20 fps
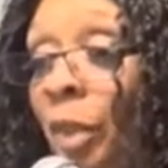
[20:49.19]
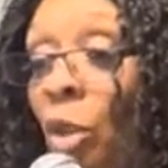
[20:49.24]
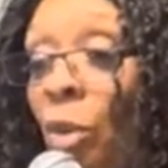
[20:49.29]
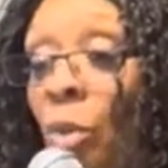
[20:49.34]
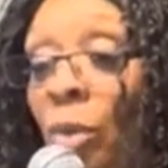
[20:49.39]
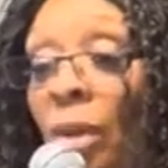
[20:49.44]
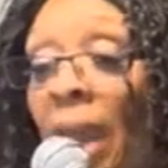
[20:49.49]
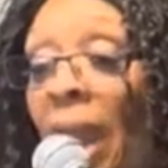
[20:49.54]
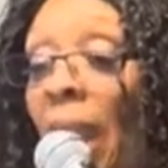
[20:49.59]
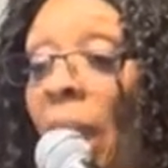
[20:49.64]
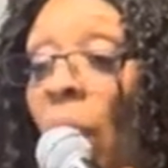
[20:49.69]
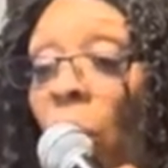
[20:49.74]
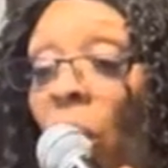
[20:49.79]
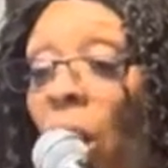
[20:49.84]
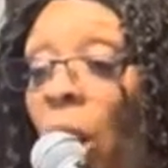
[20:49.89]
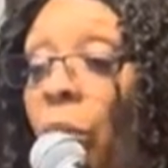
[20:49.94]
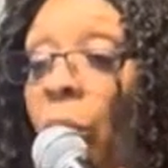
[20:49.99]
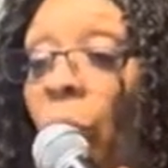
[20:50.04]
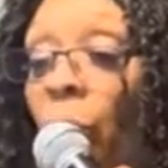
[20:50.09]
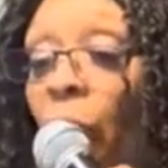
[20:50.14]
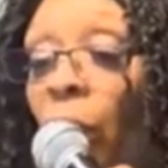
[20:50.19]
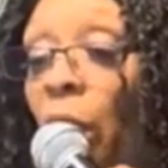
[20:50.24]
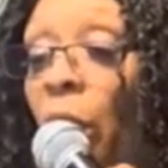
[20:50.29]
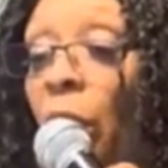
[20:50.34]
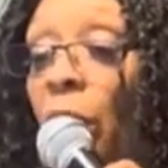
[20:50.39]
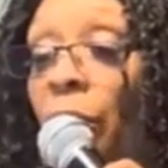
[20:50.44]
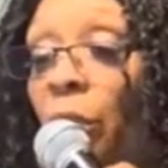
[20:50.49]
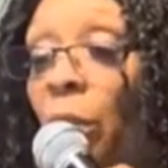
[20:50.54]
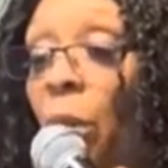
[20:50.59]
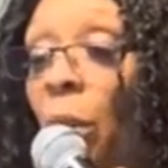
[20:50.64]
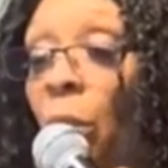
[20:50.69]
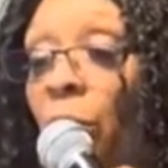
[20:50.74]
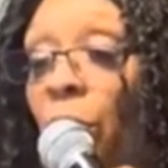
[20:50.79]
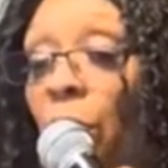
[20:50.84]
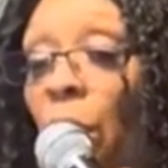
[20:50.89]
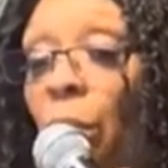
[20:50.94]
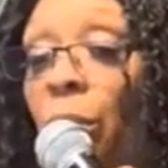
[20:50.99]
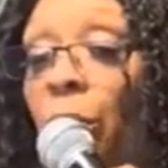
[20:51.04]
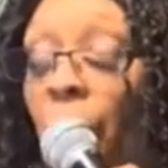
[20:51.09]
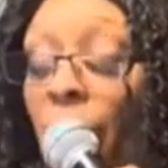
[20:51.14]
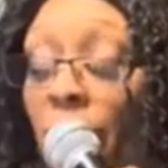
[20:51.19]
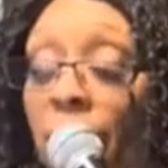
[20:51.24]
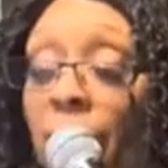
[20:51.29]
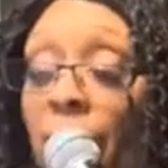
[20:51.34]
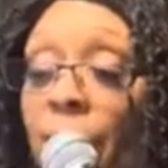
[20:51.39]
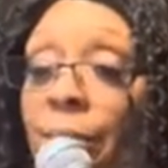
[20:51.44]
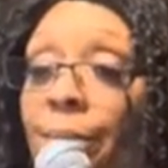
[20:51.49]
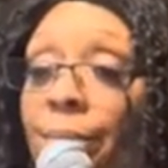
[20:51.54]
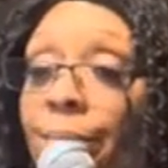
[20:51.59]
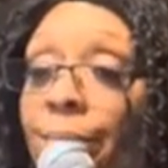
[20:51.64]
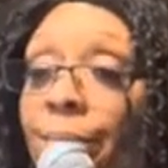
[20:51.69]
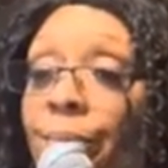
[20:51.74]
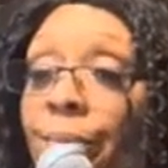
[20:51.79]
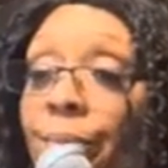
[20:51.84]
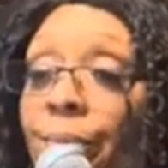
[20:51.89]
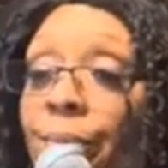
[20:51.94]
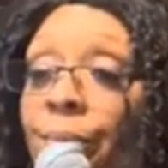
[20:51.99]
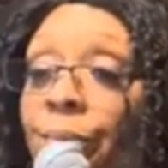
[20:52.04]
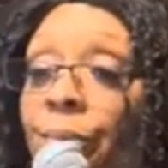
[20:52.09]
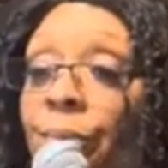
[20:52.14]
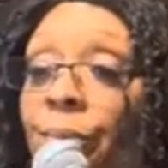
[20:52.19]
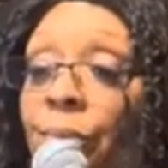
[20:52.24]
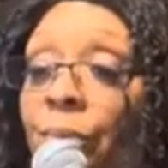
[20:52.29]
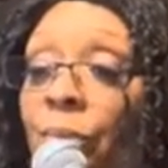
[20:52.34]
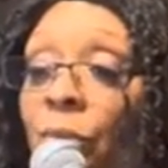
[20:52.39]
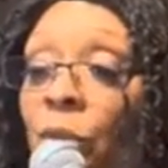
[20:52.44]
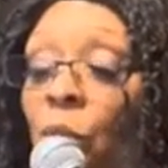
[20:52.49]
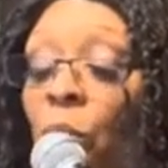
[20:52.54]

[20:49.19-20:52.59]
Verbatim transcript: You can't work the word if you don't know the word. That's right.